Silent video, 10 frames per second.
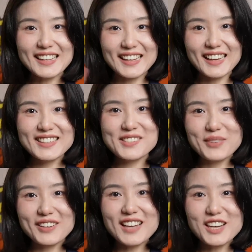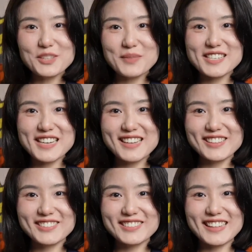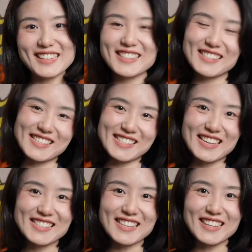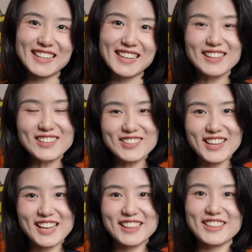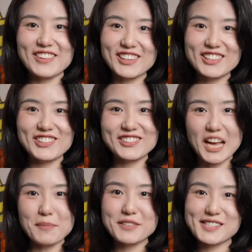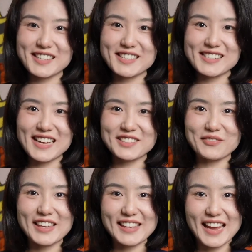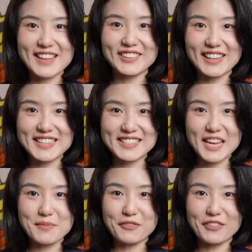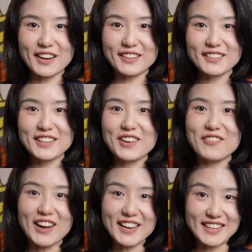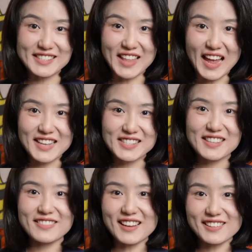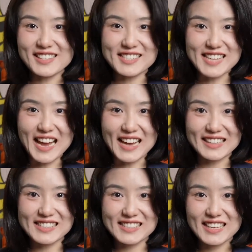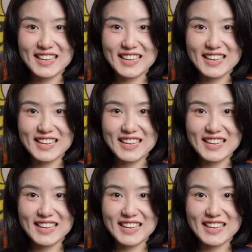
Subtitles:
guys, welcome to my channel. This is Jessie. I know that there are two types of things that we cannot escape from. One is death, another is tax.